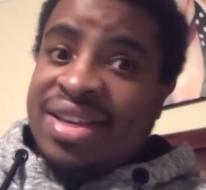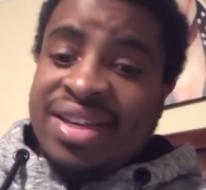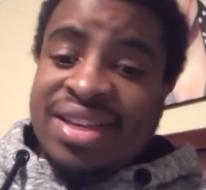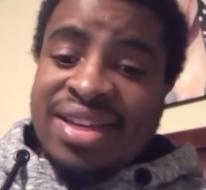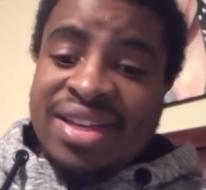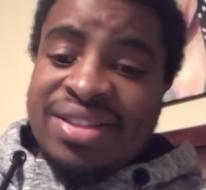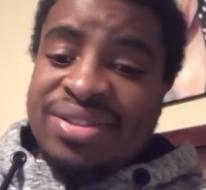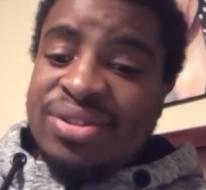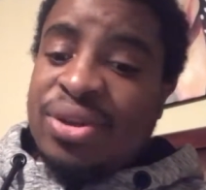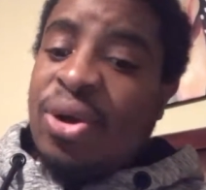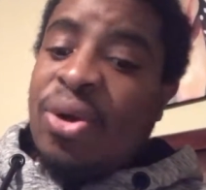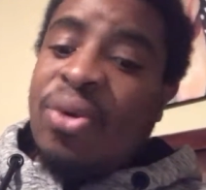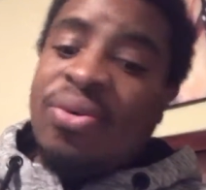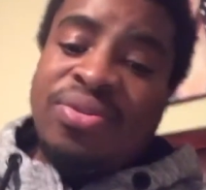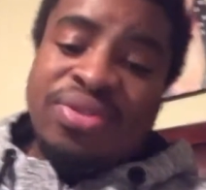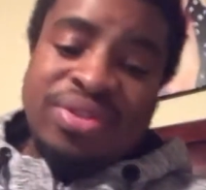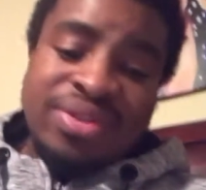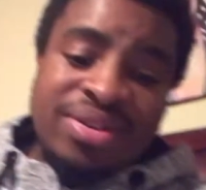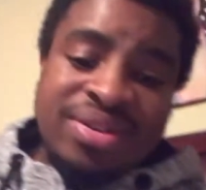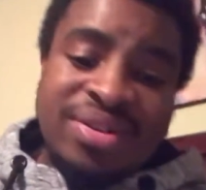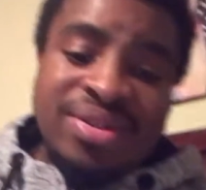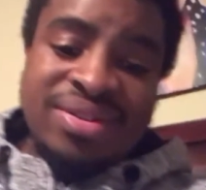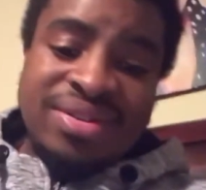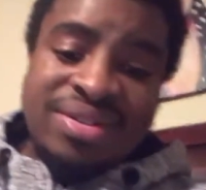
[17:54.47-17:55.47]
It's
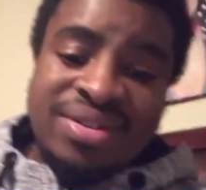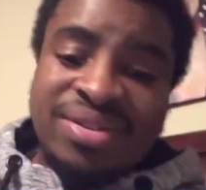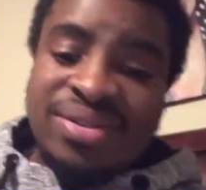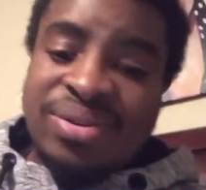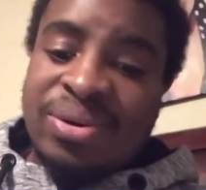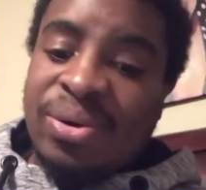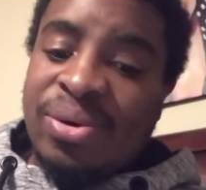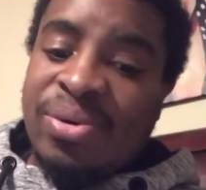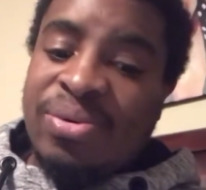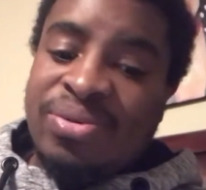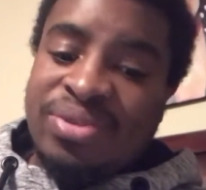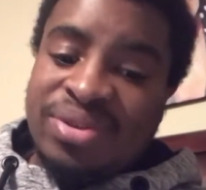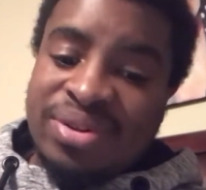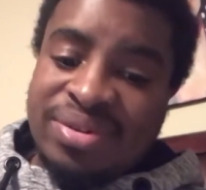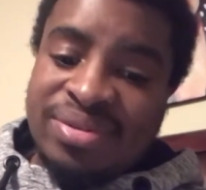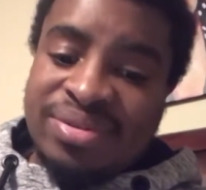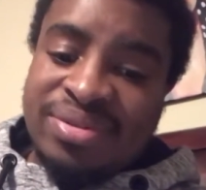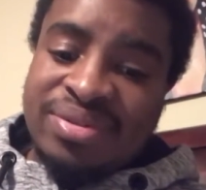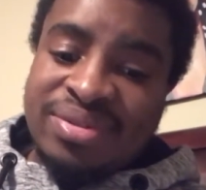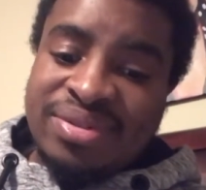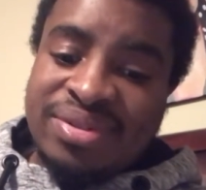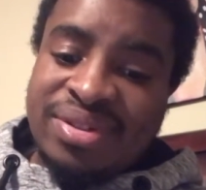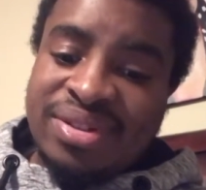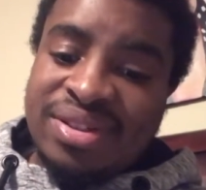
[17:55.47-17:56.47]
over. It's over.
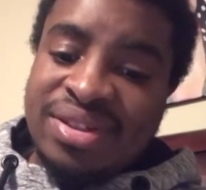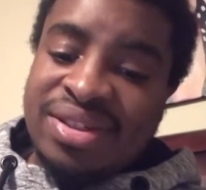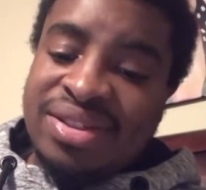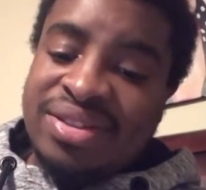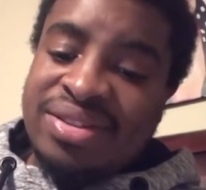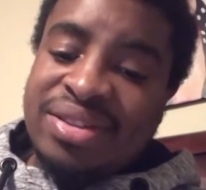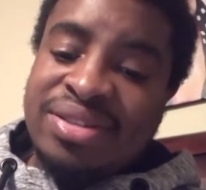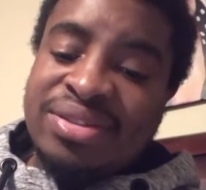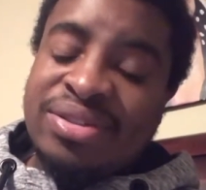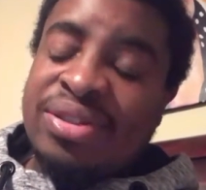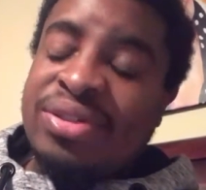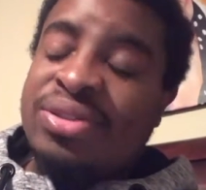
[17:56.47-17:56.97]
It's